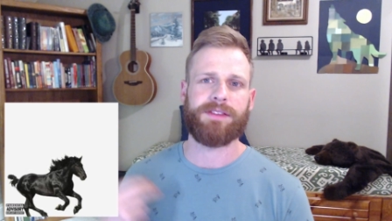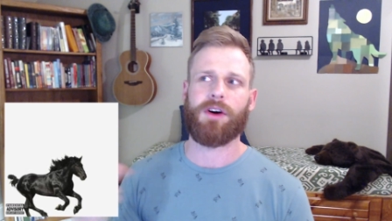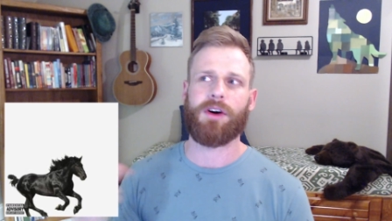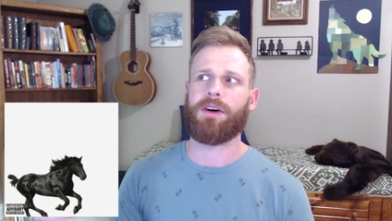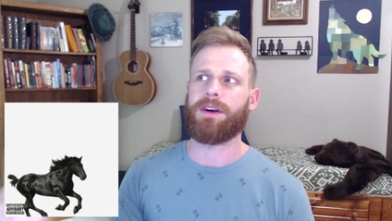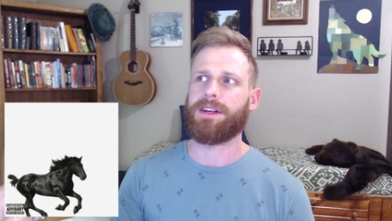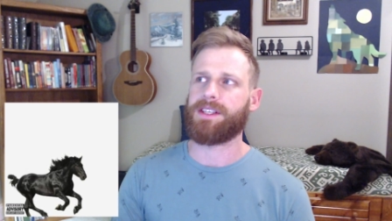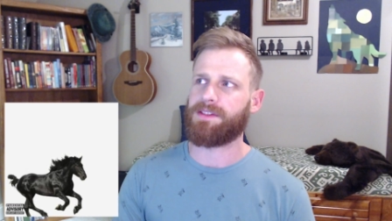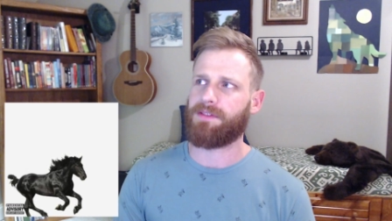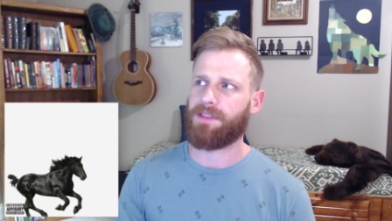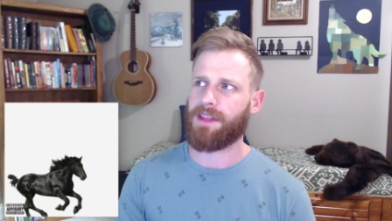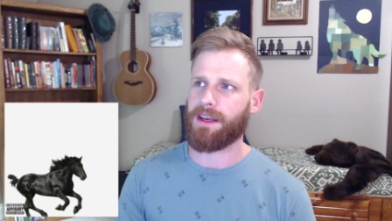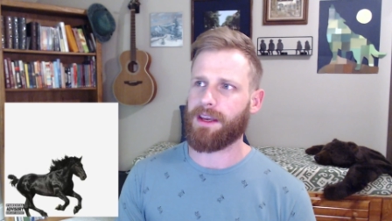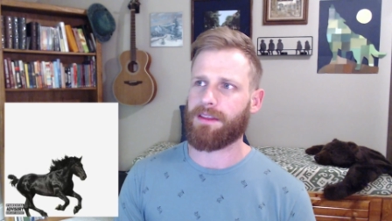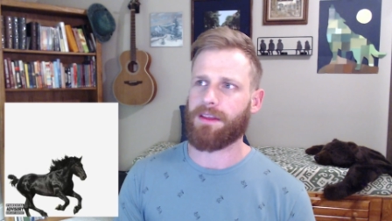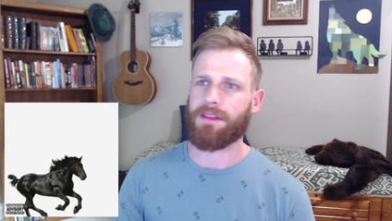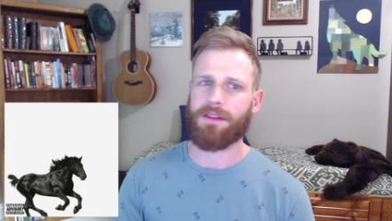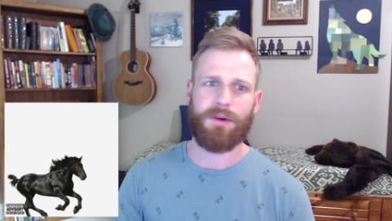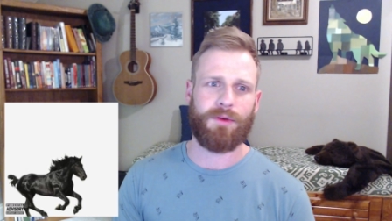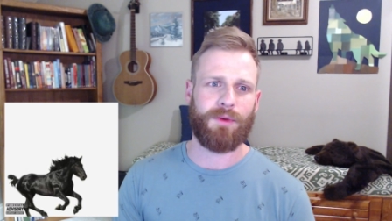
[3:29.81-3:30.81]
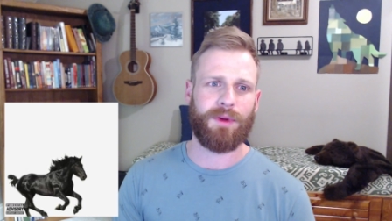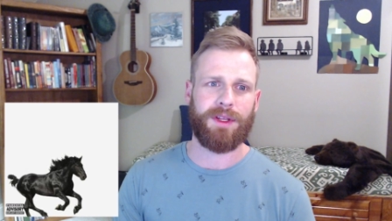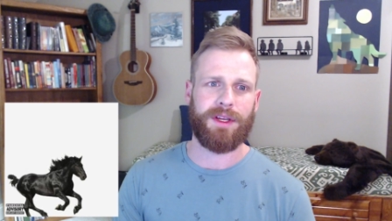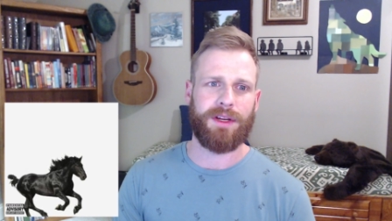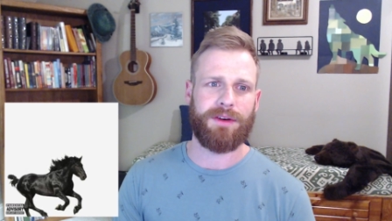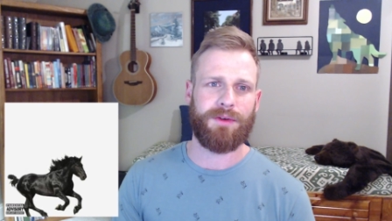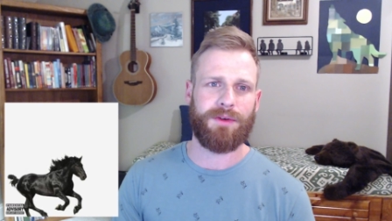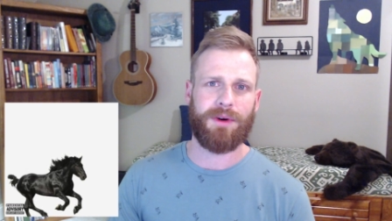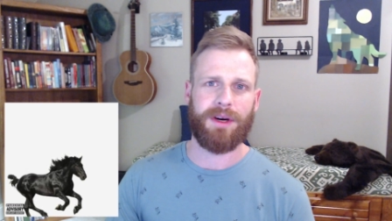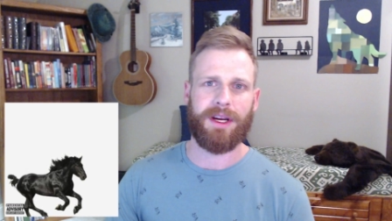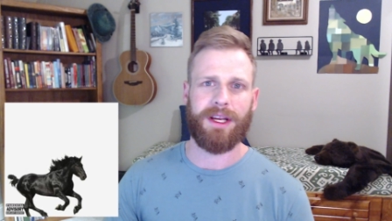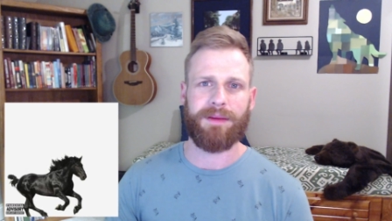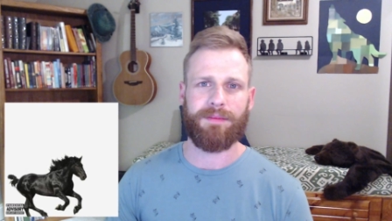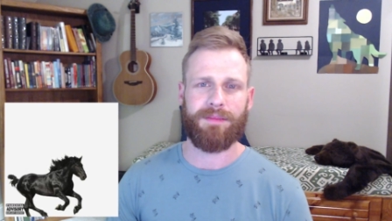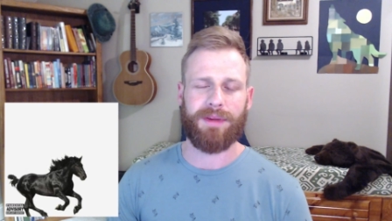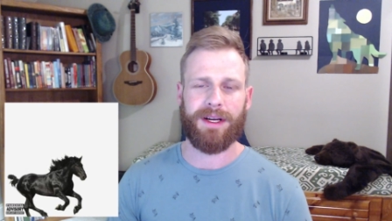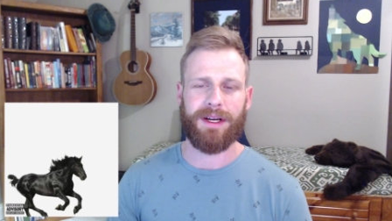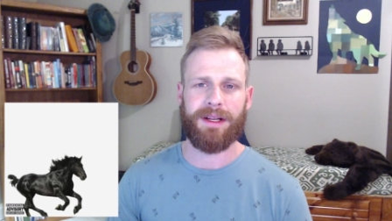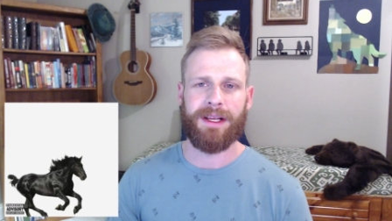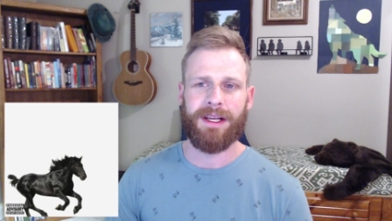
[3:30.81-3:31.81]
artists think that they're really annoying
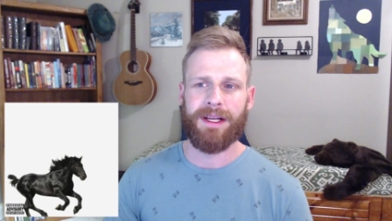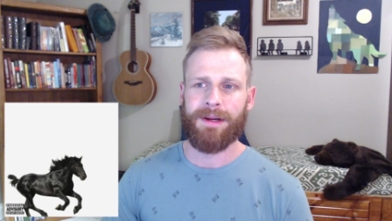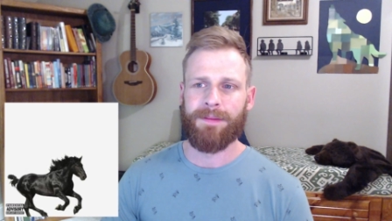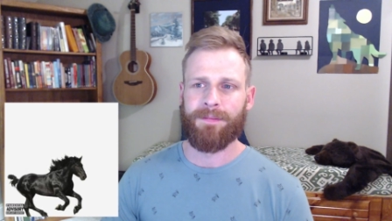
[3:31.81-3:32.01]
but